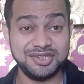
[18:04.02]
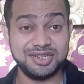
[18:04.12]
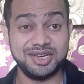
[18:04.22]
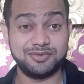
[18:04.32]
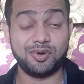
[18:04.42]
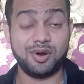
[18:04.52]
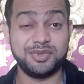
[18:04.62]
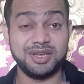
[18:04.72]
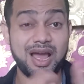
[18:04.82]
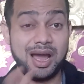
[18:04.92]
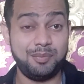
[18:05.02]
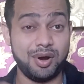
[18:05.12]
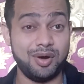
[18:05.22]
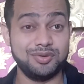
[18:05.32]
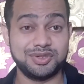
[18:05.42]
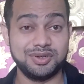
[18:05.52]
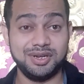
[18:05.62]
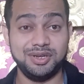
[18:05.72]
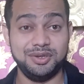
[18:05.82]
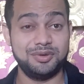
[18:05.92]
it from the airport,
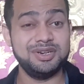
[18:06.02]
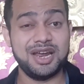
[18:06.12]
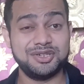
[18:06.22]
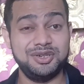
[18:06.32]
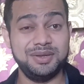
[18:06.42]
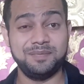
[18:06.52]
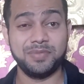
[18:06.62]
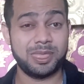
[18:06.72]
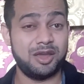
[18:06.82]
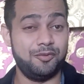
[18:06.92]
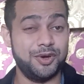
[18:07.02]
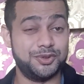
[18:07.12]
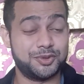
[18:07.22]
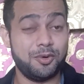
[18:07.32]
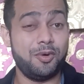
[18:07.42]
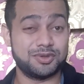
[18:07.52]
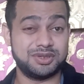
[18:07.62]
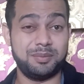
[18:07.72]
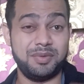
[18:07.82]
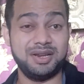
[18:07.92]
you can actually withdraw
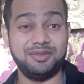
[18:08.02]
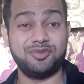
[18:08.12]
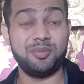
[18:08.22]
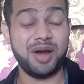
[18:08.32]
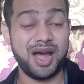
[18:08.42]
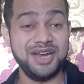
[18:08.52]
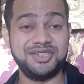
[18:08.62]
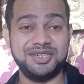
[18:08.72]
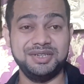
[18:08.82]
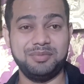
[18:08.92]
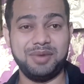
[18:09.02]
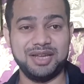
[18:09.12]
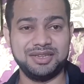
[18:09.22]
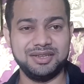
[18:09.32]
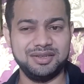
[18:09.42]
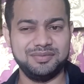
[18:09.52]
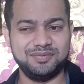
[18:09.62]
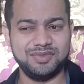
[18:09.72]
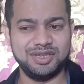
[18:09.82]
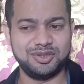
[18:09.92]
some money from ATM. I think
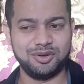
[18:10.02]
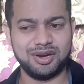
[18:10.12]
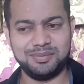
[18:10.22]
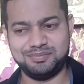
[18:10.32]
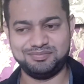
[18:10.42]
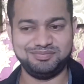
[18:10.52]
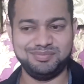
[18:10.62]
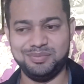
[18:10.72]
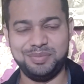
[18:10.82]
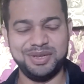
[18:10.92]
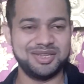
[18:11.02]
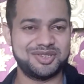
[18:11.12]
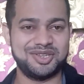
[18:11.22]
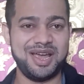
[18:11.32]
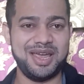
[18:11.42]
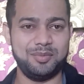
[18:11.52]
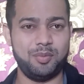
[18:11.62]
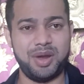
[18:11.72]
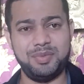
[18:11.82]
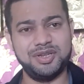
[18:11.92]
it's gonna be the same, or
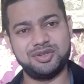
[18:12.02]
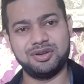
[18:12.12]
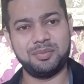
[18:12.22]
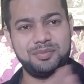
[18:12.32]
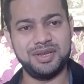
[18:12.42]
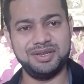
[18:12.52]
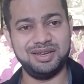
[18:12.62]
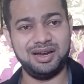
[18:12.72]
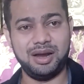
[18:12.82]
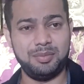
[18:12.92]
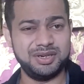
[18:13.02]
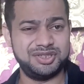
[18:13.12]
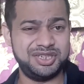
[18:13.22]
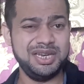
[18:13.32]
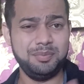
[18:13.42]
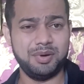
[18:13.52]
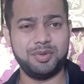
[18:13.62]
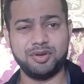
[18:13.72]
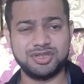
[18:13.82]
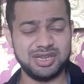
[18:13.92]
maybe it's gonna be a bit cheaper,
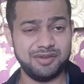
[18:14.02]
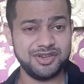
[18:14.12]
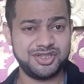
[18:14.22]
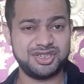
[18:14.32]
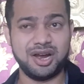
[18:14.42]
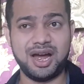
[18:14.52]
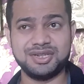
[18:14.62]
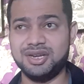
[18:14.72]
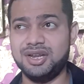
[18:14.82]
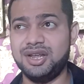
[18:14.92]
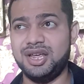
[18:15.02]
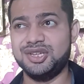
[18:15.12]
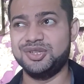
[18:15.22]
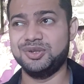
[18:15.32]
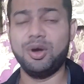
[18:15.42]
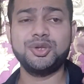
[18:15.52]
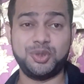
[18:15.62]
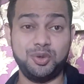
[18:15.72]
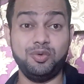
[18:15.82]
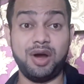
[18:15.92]
because service charge is not
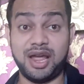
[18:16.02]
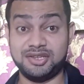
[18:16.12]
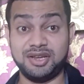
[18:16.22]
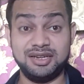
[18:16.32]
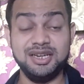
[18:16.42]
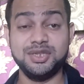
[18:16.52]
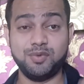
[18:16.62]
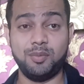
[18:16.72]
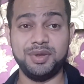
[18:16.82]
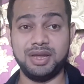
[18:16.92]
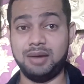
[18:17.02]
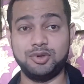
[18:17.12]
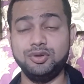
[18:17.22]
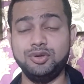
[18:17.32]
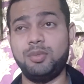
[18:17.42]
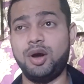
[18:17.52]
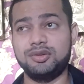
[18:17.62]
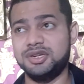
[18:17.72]
too high. At least for me, I don't know about